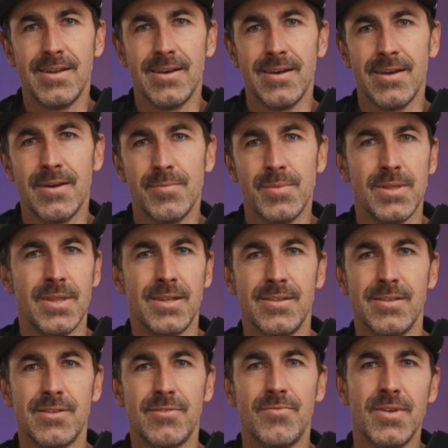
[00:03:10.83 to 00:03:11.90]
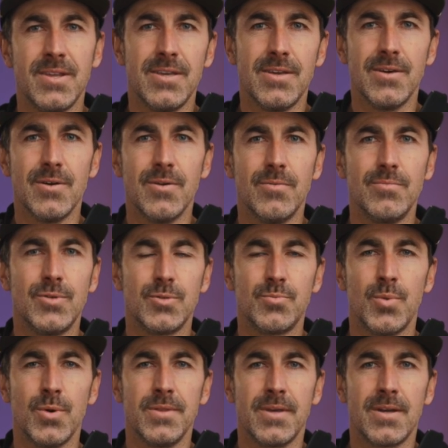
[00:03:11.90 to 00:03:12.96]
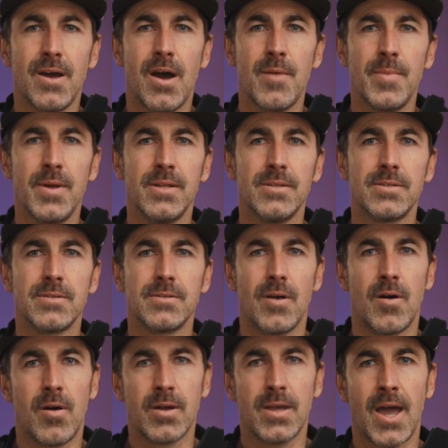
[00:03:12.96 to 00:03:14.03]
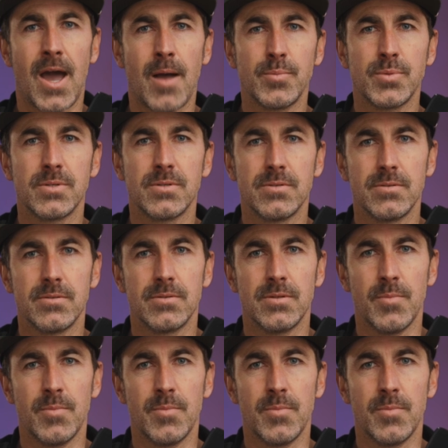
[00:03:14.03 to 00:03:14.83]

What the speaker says: And then to this video, just put in the comments, all caps,